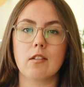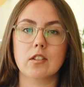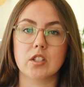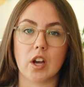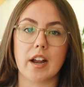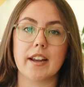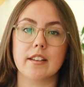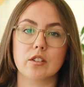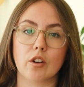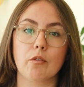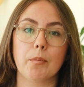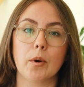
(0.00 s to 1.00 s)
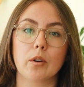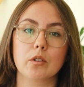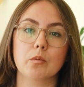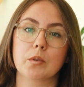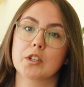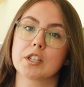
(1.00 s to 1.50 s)
Zhiyun
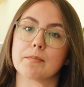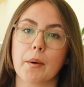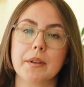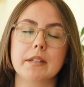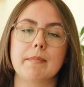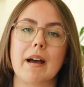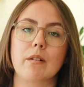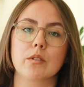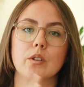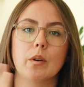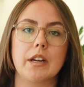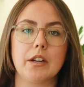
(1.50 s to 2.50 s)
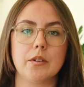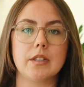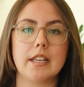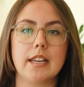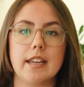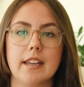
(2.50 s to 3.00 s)
softbox, which is Bowens mount. So I used
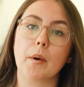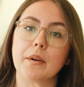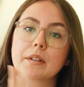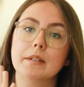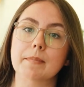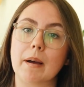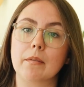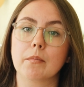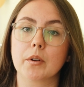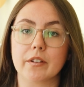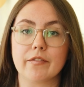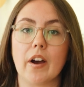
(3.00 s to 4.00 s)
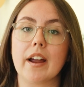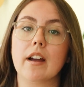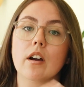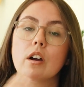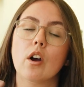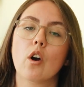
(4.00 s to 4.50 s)
the Bowens mount
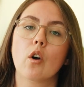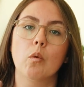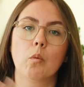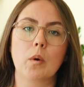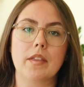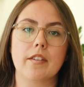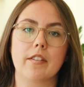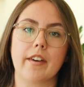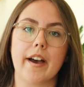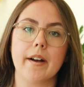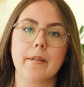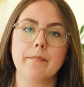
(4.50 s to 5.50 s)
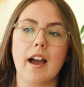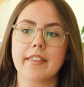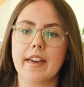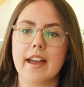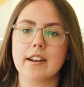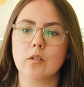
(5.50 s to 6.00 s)
modifier with that. I
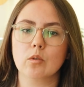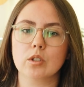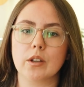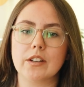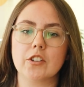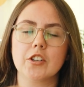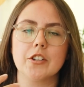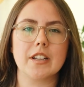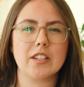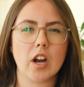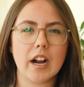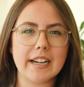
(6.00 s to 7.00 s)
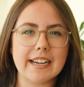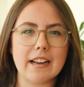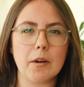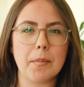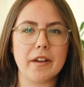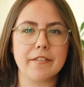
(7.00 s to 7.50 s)
then also introduced a tiny
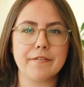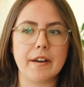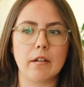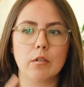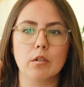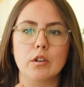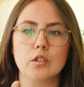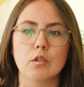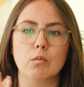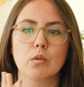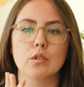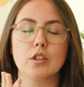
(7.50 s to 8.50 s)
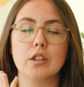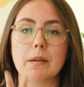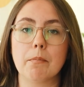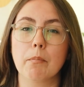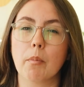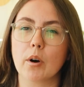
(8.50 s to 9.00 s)
little bit of fill towards
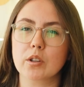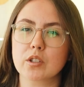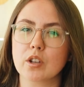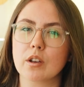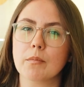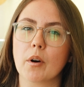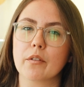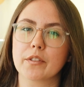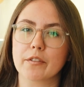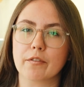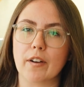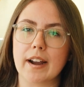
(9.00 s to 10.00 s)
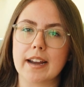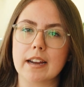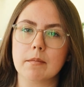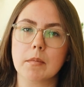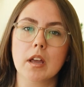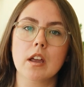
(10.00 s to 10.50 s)
the bottom of the
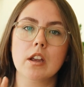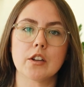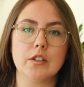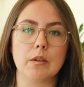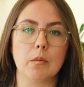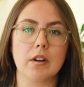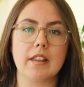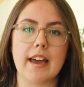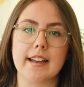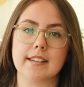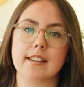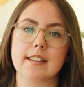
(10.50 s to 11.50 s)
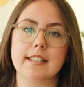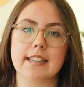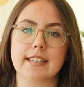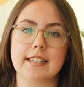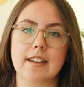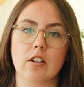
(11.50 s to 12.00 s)
frame using one of the
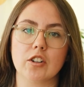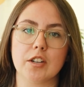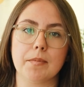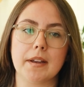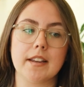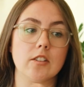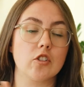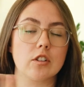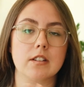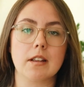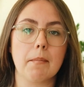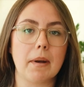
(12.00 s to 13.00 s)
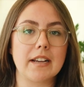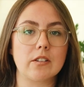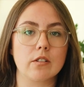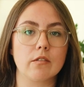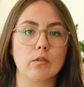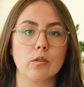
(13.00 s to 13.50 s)
X60 RGBs just placed
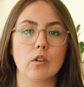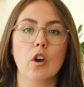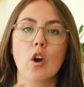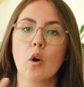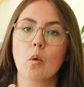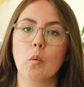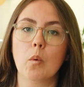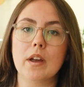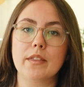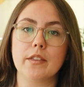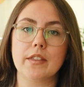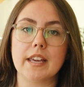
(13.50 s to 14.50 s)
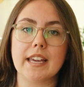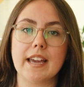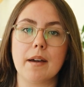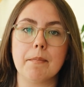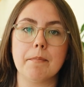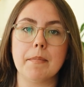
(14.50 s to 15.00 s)
on the floor with
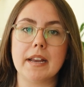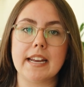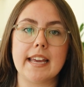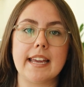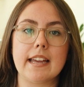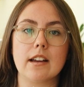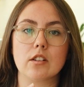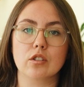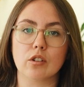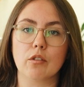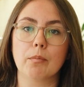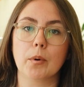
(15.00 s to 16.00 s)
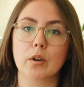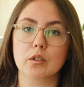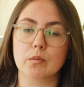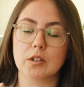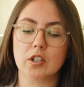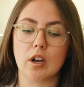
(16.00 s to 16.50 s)
the mini
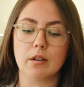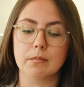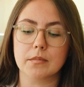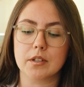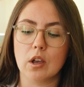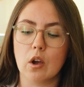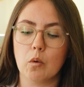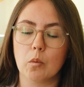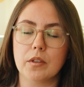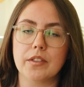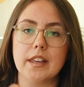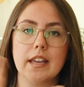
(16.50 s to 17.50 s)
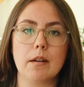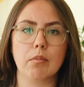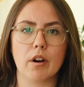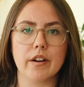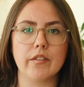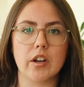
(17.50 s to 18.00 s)
softbox, which comes with the
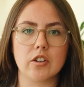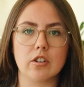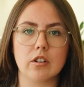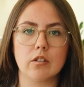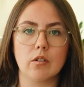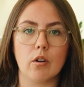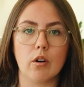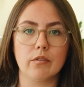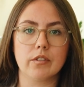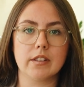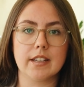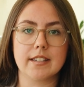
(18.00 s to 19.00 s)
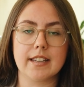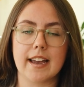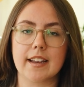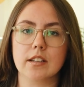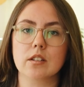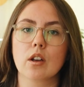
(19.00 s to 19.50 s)
pro version of this
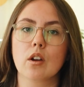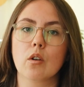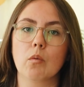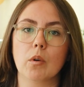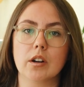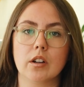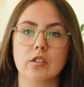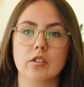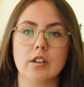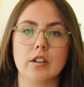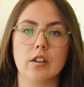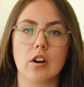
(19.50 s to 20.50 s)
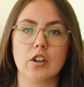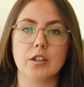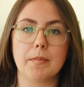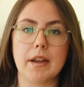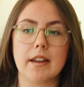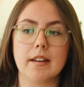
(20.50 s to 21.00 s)
X100
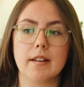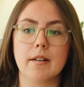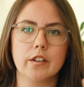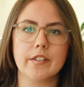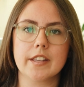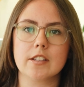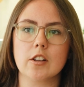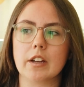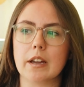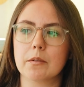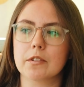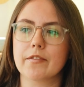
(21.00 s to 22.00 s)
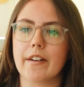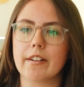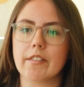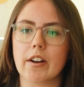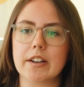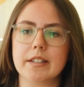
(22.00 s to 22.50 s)
RGB. So for this look, it was very,
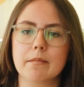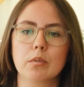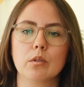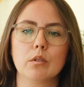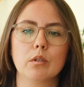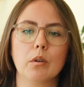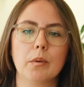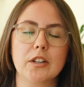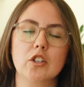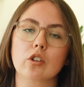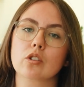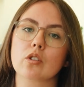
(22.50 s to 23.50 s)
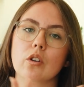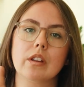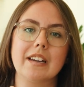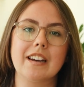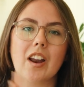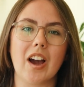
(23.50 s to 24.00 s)
very simple. We shot on
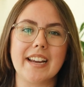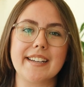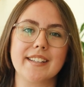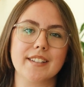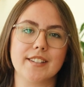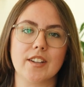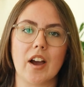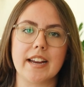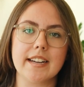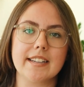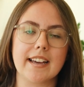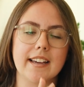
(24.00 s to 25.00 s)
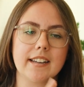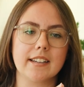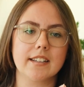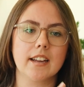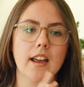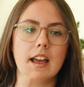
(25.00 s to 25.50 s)
the light side,
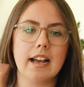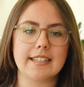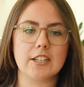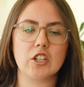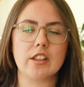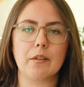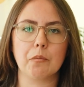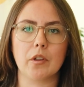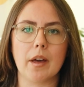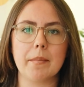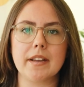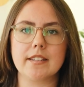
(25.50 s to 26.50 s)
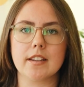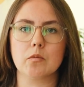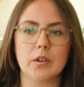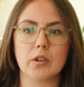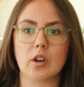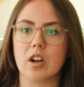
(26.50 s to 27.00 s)
and essentially what that means is
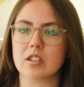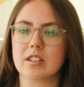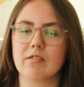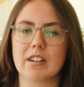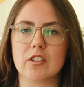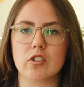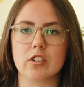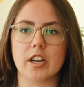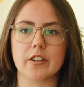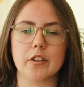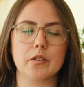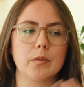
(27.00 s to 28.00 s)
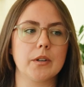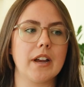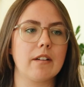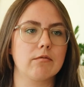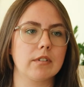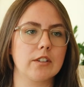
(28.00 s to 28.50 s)
when you're casting really strong shadows, when you
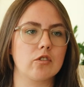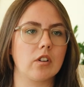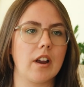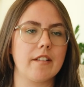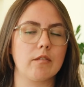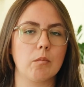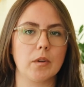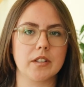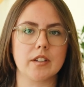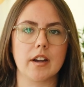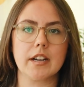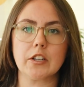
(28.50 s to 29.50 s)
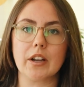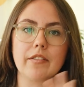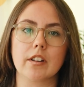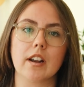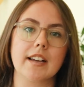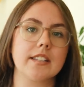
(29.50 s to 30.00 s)
have really strong light from one side, you have
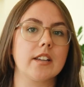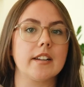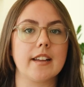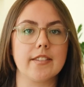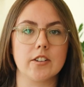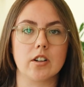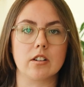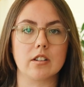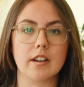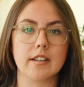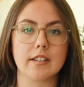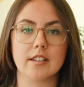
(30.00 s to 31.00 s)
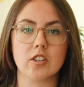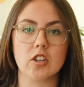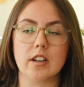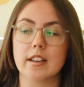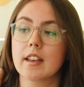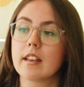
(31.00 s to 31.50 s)
the light side and the dark side,
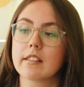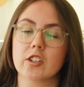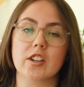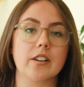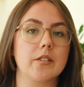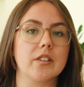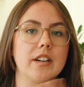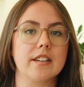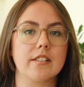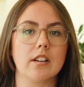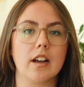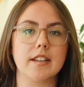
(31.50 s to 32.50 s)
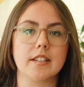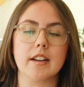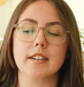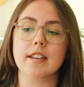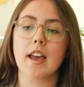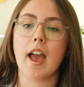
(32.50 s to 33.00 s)
essentially the shadow side and the light
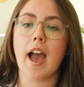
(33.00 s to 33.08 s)
side.